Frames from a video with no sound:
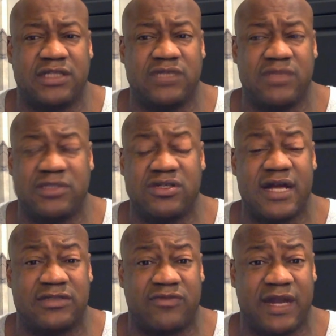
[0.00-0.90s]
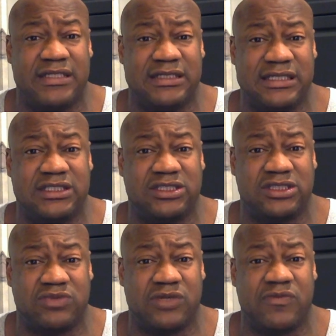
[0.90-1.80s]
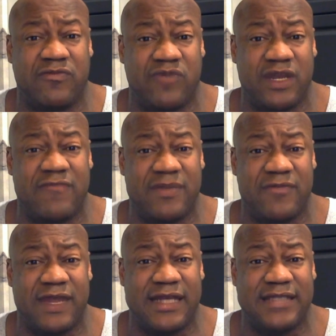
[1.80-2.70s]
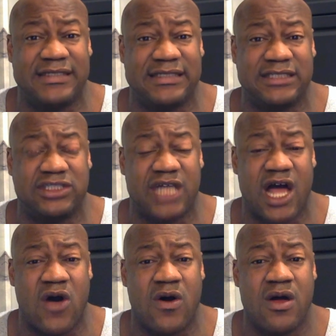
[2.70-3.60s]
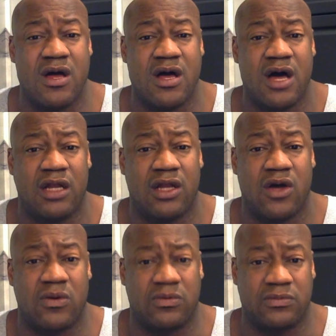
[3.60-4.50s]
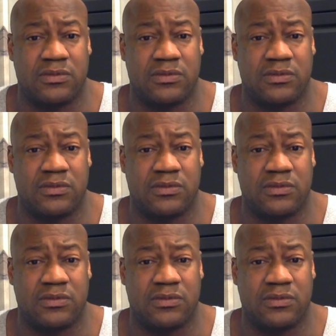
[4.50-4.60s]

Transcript: this woman still has raised this would, would have been raising this child alone